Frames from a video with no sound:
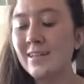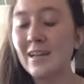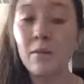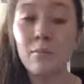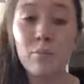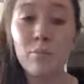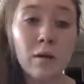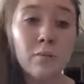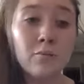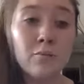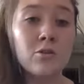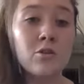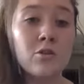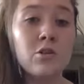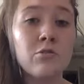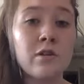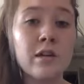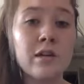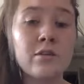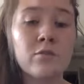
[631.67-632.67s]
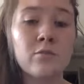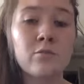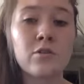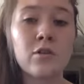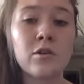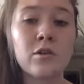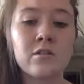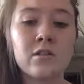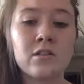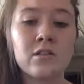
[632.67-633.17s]
and I promise you, you'll get the
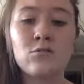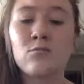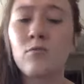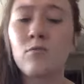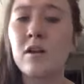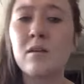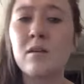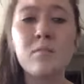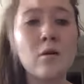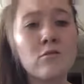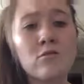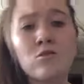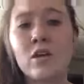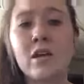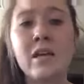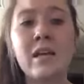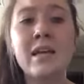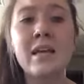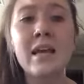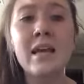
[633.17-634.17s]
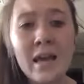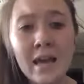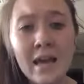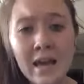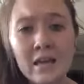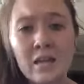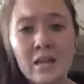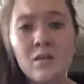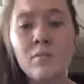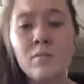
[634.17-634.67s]
results that you want in both trading
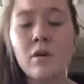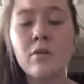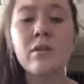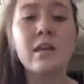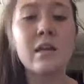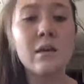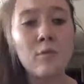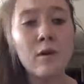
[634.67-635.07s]
and in building and